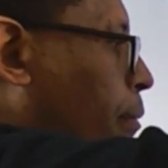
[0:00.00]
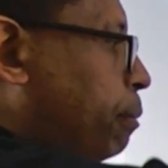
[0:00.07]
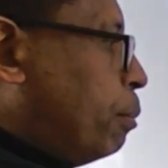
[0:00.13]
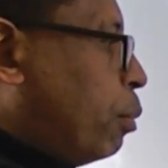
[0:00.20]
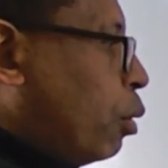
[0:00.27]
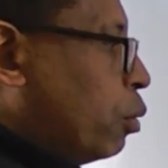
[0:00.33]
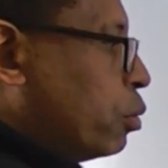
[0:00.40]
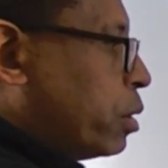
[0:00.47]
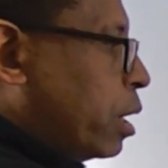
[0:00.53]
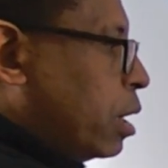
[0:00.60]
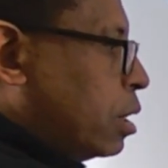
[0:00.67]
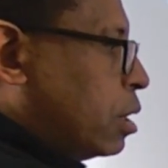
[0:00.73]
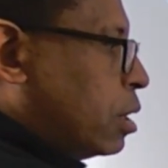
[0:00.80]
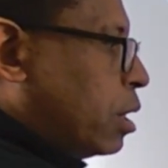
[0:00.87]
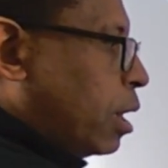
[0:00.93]
both
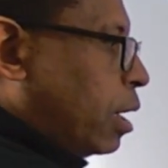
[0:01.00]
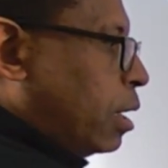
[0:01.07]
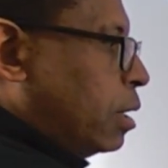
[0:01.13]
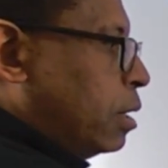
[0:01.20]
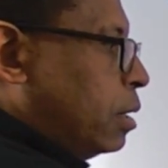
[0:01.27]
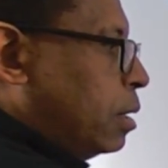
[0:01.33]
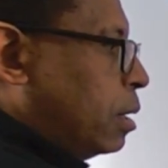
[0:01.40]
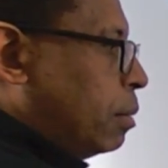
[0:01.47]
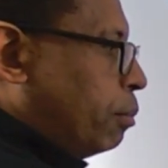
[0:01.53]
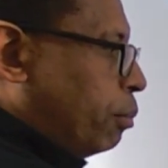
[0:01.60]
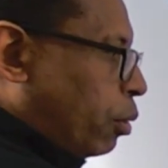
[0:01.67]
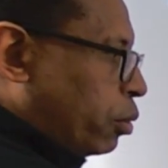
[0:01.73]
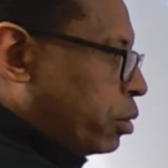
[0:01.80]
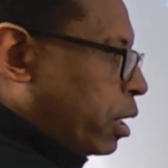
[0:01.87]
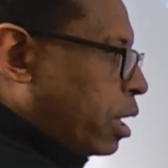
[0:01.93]
HCl,
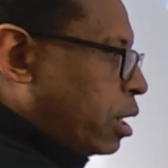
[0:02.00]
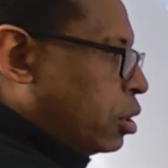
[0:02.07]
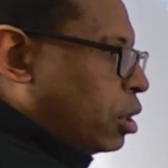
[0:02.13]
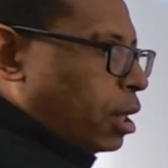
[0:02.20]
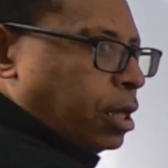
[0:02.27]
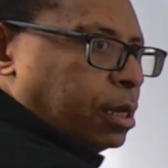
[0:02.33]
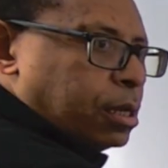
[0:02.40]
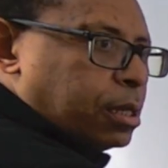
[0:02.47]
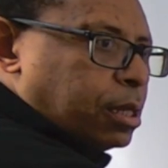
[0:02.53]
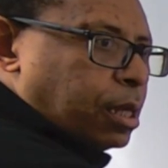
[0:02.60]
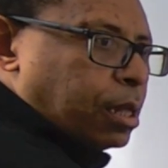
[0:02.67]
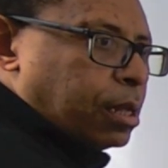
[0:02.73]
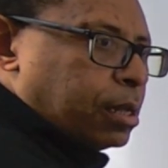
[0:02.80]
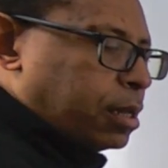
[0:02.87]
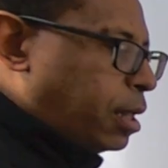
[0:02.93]
both H and
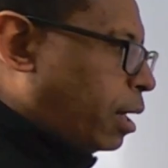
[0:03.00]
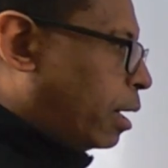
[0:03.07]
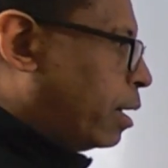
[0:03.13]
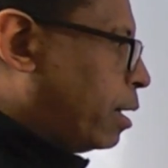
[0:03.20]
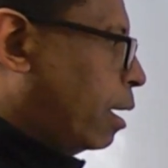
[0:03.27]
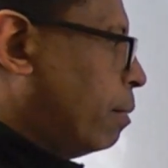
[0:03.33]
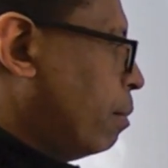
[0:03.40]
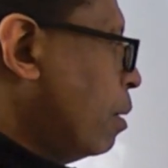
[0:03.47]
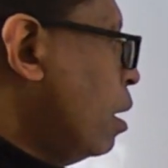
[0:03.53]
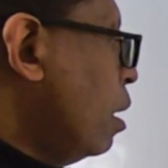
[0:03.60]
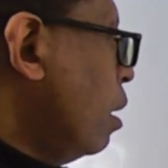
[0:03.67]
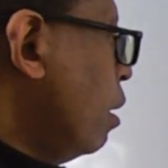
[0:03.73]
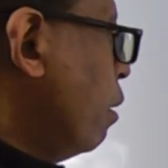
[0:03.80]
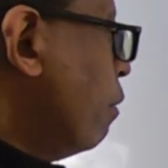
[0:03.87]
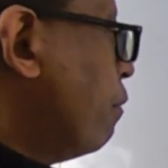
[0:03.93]
Cl can come
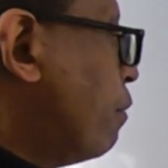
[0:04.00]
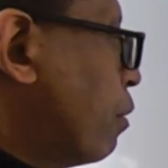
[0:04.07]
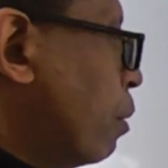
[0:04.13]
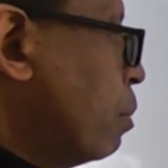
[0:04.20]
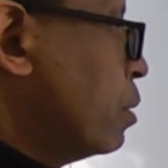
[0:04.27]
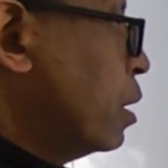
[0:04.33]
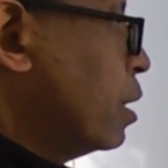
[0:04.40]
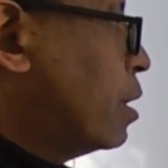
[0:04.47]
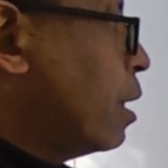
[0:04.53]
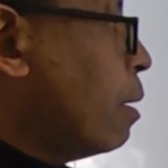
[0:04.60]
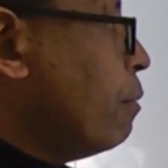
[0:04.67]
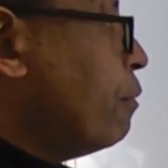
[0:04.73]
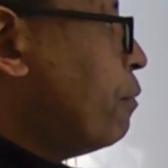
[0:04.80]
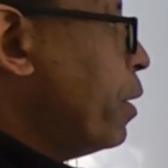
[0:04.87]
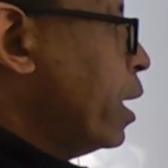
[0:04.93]
from the same
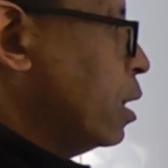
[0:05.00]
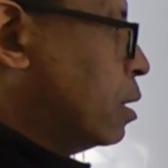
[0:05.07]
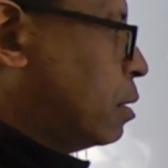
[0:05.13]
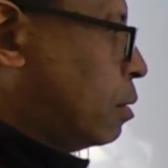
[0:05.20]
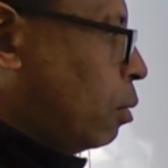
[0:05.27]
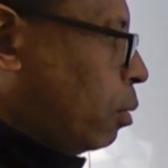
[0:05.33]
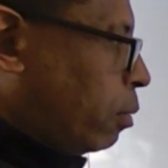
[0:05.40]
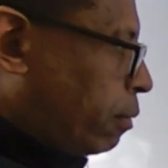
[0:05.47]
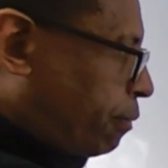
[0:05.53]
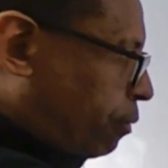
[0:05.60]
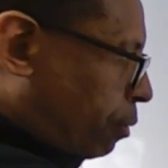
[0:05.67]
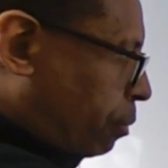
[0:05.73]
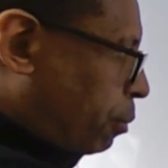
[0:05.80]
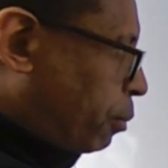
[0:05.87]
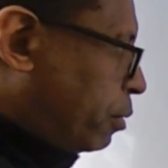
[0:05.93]
face or
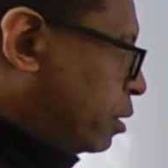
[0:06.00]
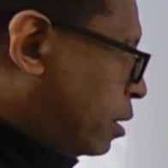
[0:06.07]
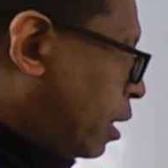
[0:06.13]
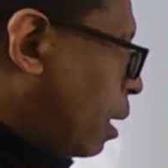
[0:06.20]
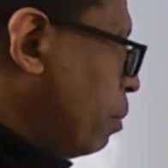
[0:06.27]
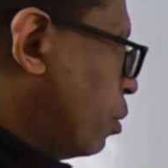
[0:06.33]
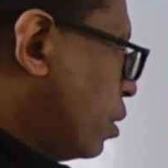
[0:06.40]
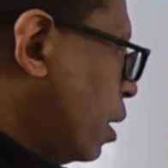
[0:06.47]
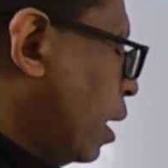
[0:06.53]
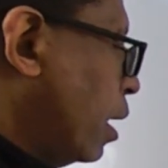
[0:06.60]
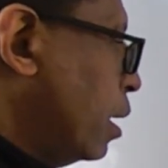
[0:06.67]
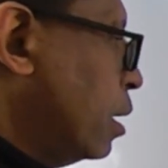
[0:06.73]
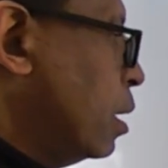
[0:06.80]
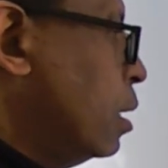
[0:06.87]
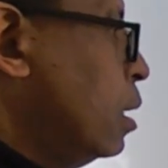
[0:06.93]
from the same
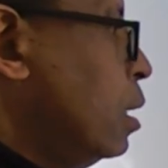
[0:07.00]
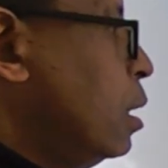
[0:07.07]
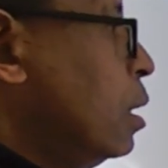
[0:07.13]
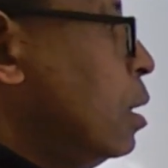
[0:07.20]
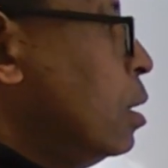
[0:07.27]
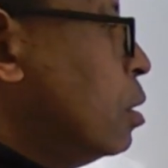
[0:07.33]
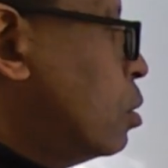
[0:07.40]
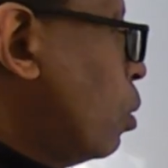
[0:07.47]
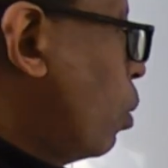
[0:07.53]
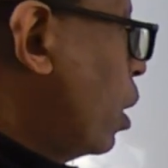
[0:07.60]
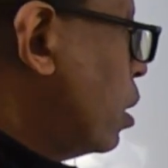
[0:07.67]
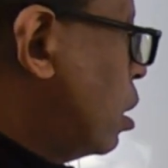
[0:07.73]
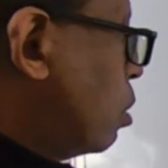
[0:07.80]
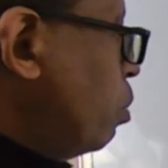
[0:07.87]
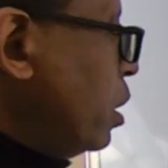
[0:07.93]
side. So
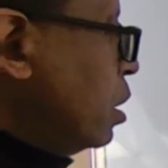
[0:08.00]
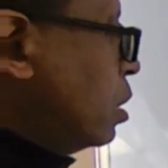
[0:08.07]
what it means